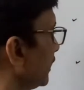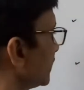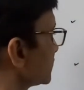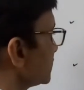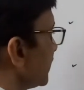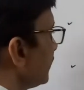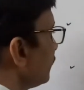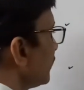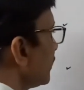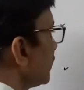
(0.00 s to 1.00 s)
In the same
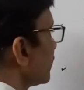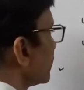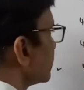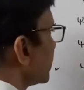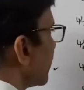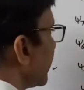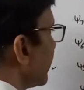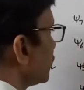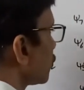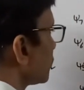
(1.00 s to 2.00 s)
way, the
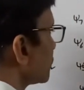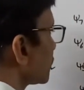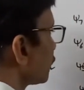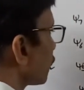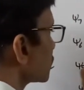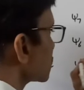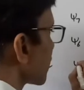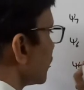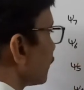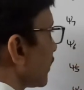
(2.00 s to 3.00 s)
end orbital for
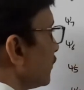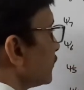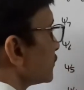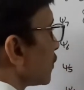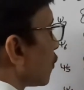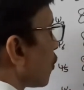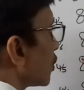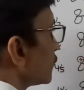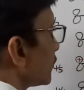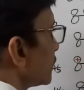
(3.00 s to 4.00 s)
psi5 is the
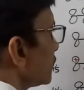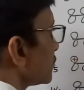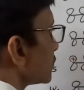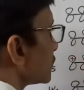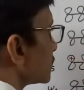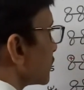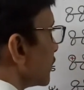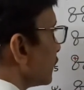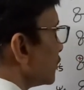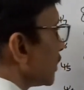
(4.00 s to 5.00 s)
odd one,
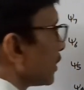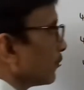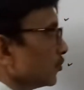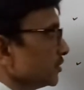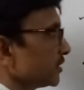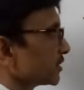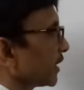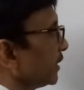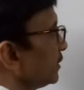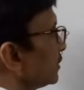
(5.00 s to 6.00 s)
give the opposite
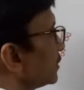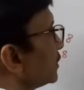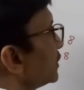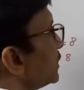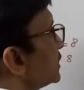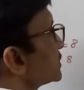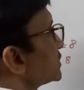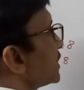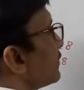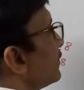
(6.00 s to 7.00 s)
sign.
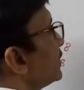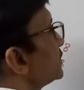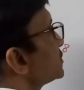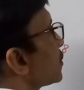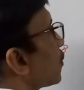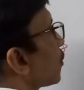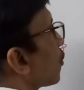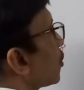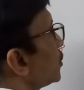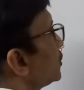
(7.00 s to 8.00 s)
7 is the
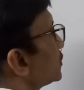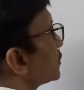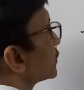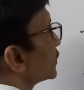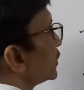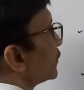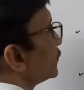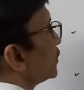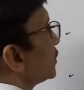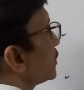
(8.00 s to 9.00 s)
odd,
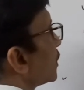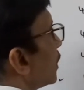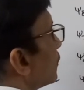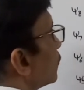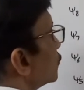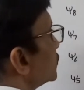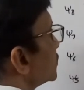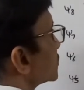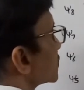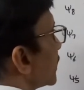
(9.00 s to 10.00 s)
give the
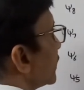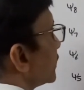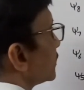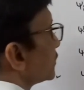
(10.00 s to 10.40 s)
opposite sign.